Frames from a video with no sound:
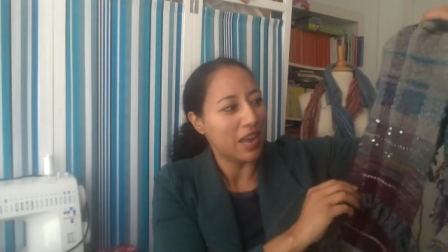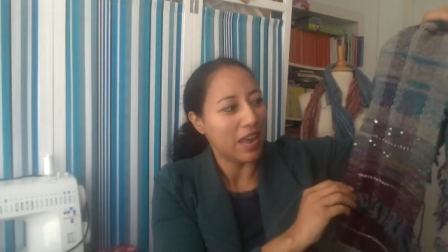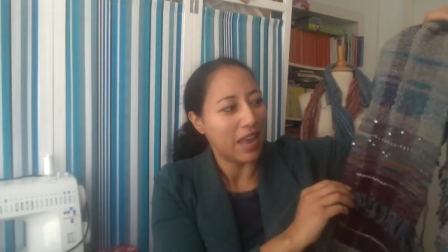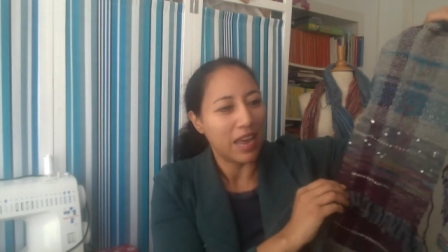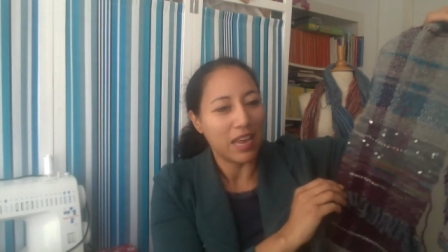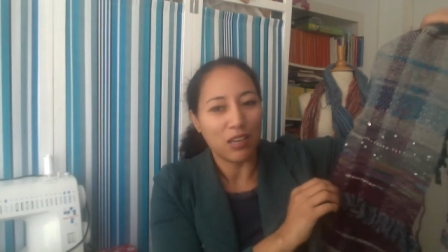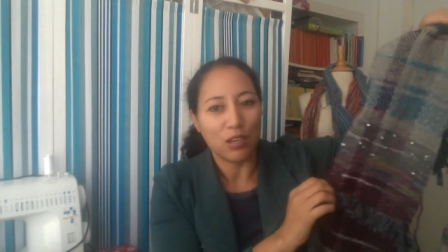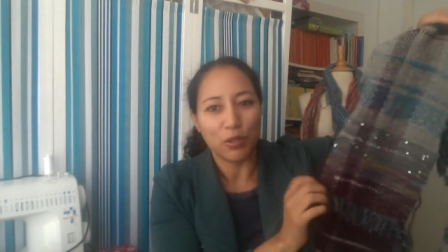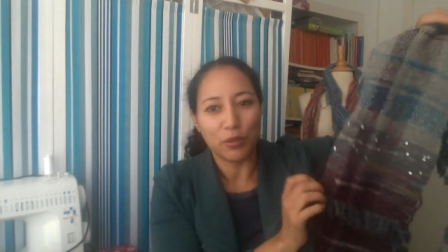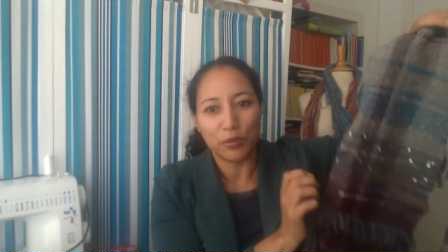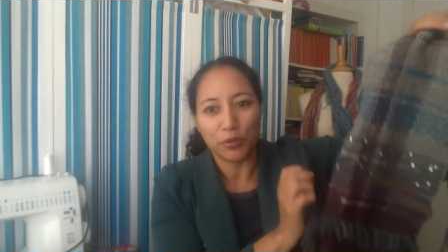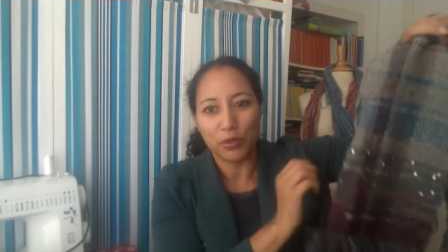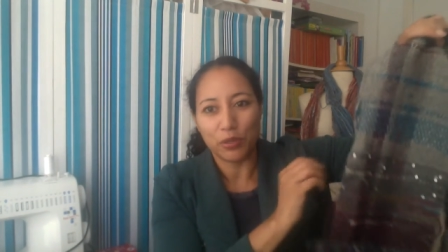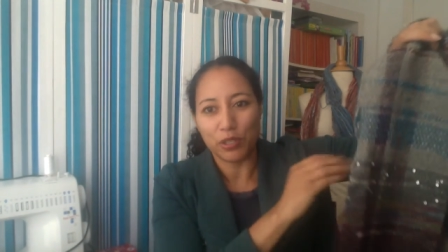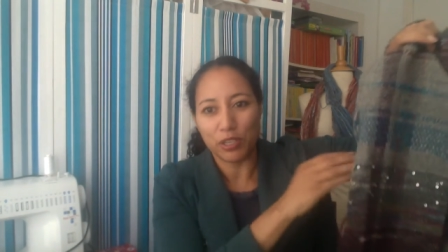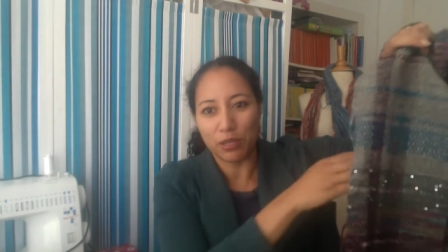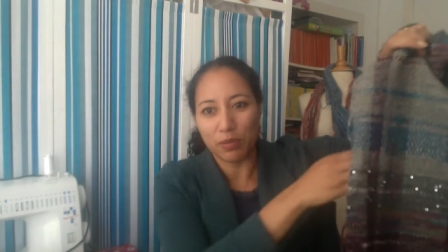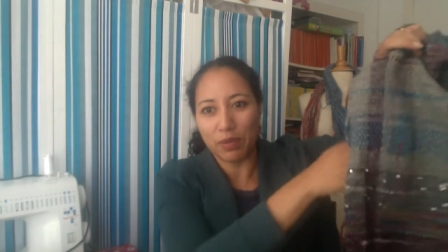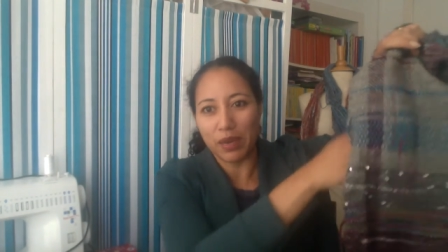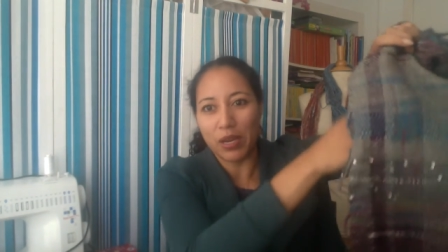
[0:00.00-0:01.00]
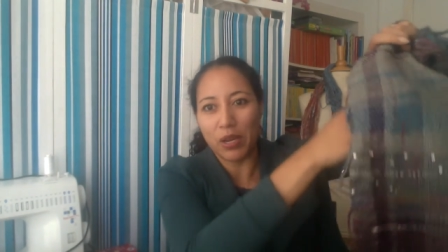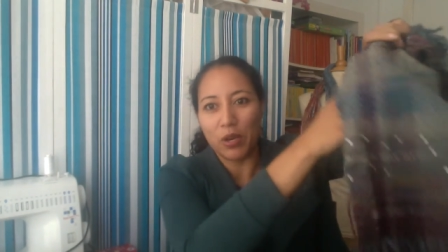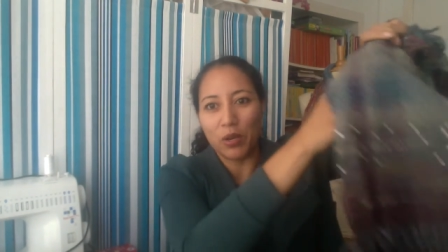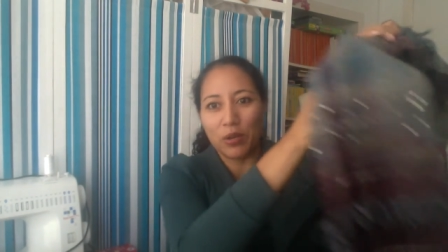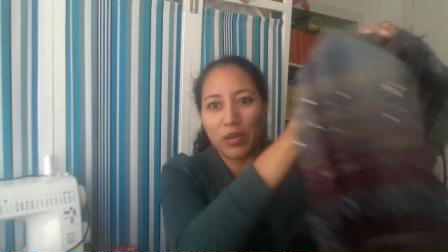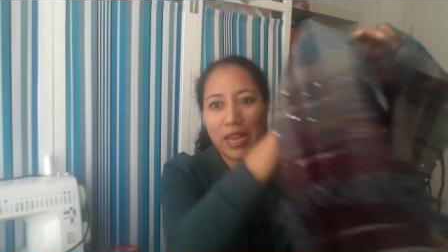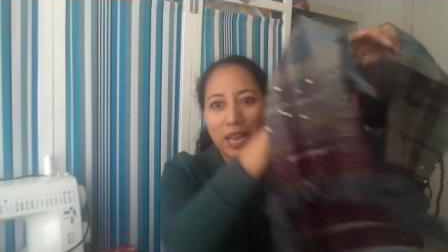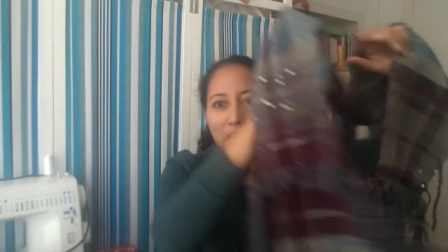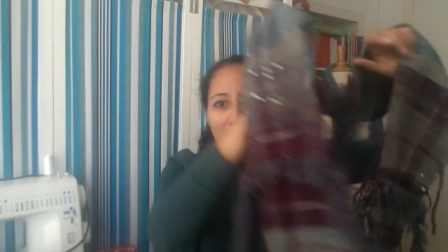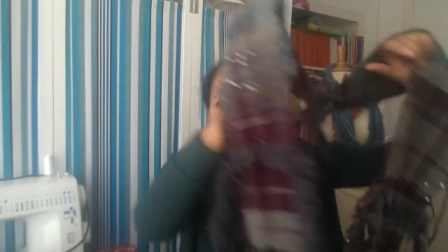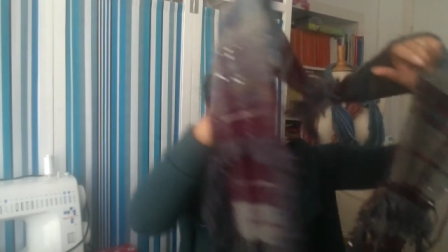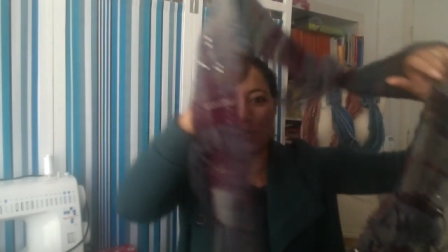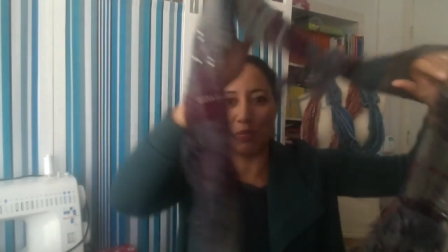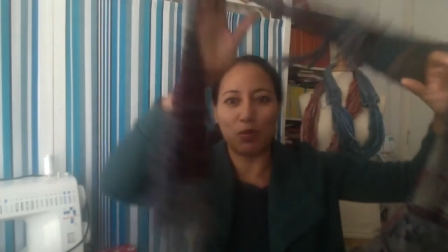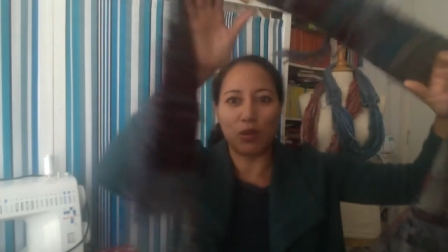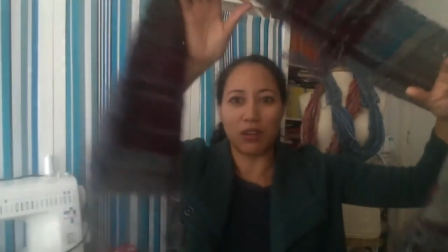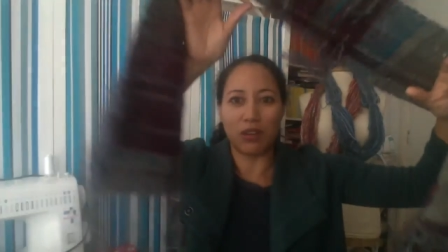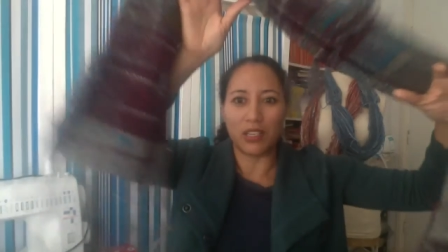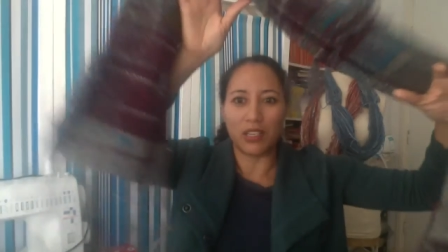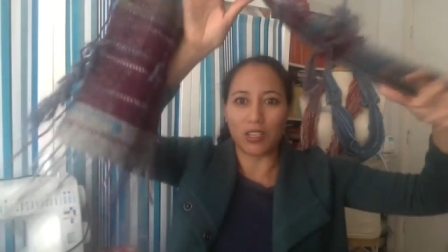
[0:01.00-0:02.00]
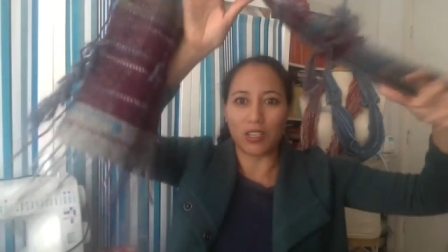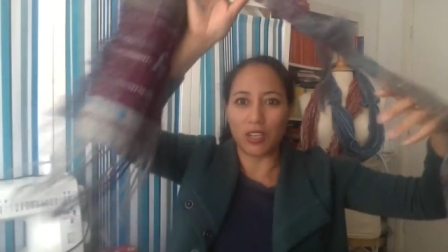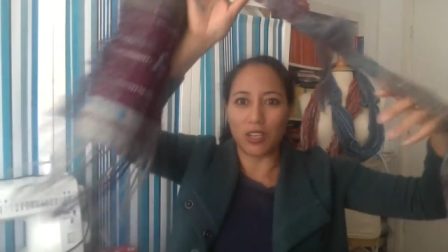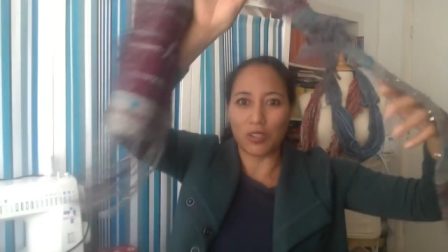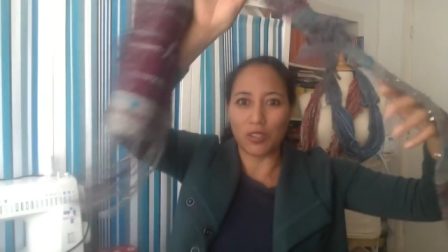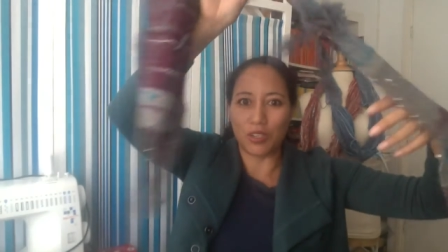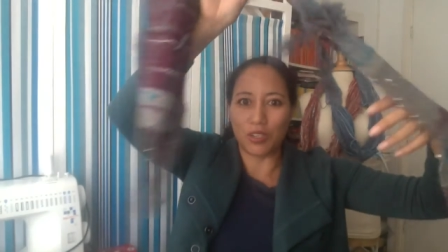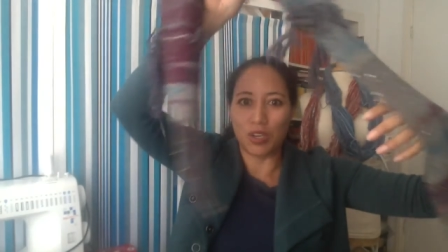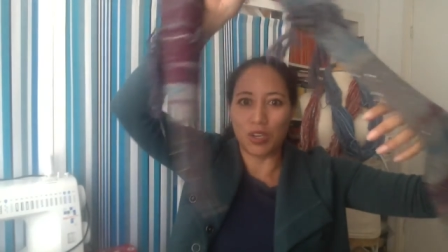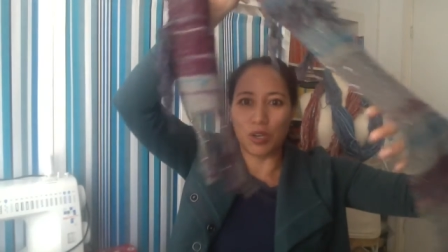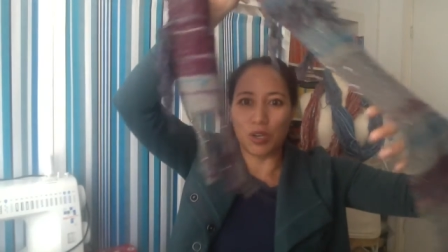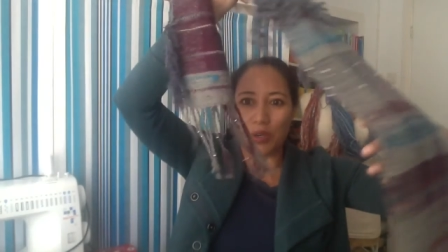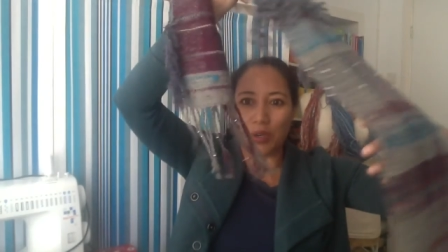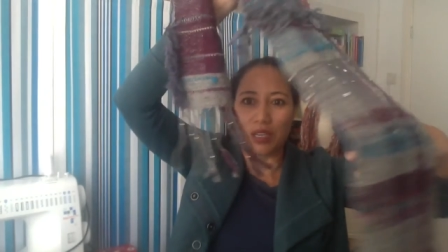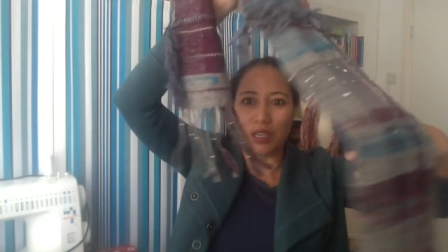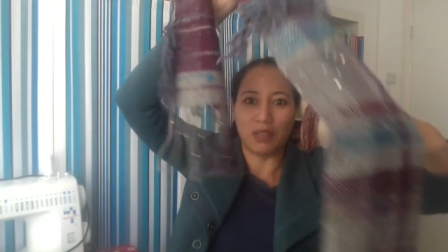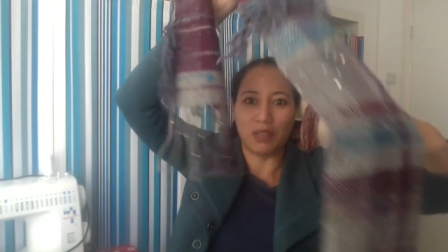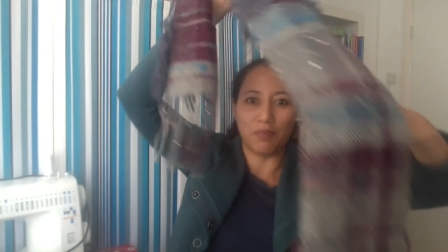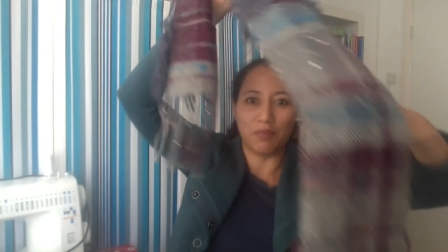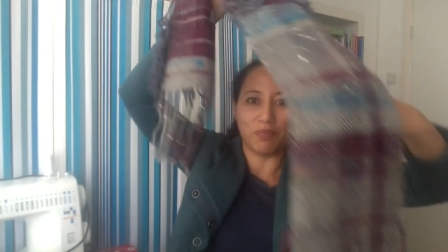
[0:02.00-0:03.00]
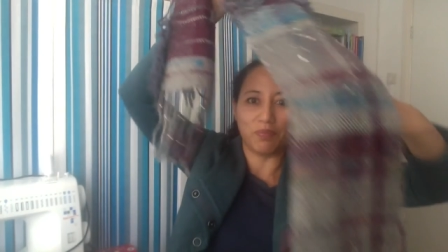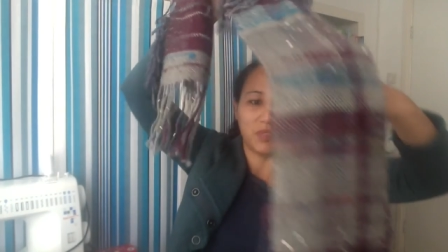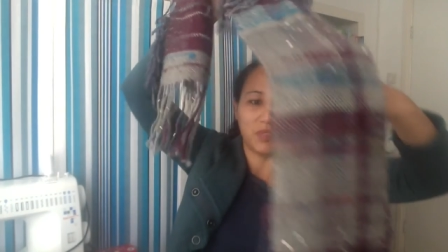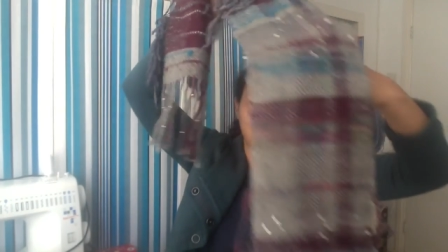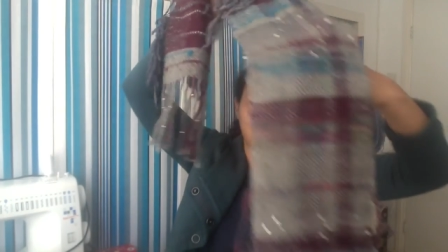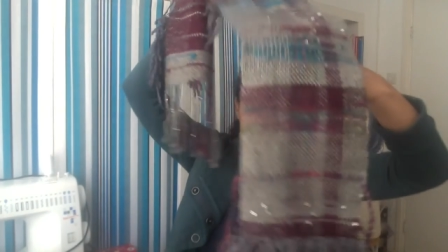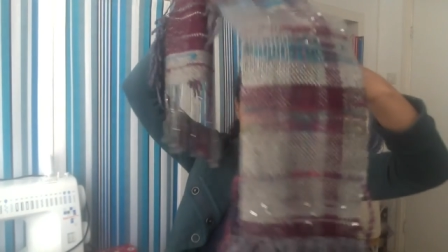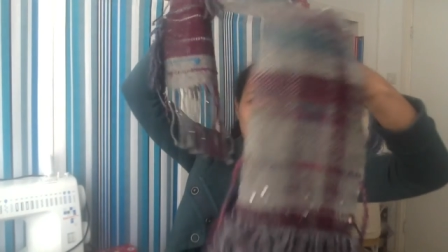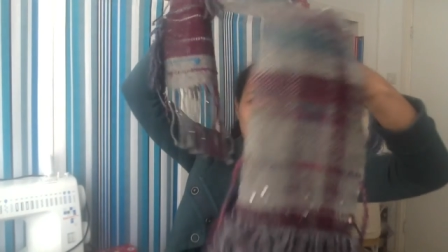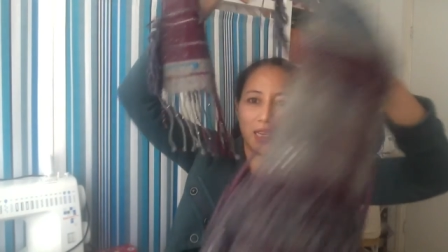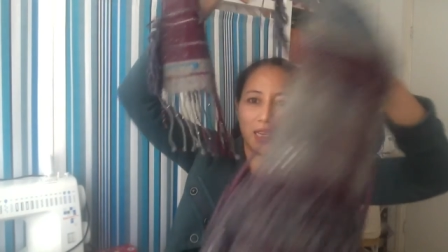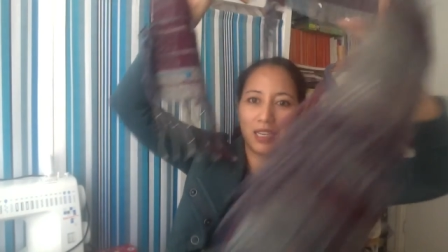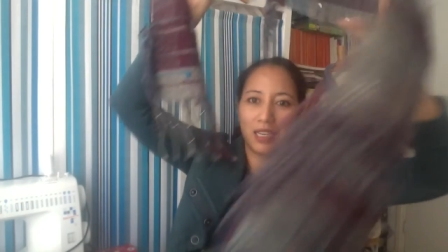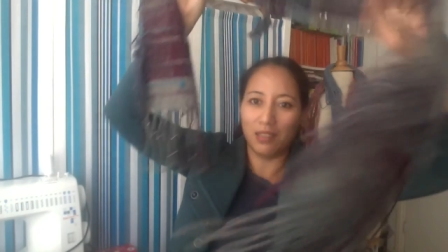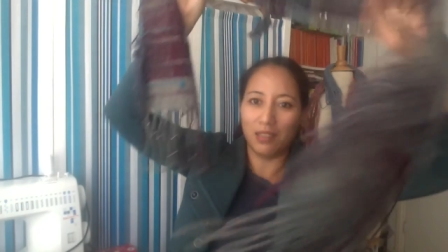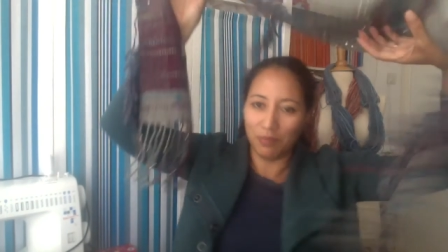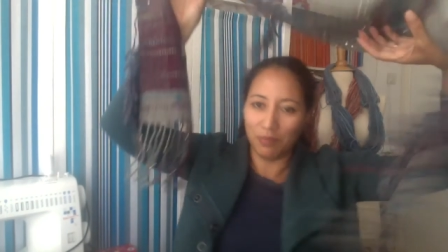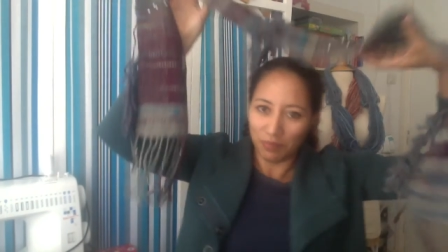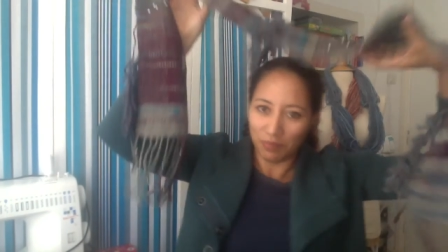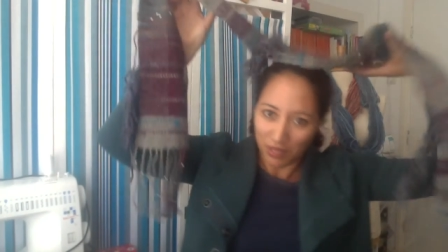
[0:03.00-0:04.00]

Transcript: and of course my own hand spun is also in there.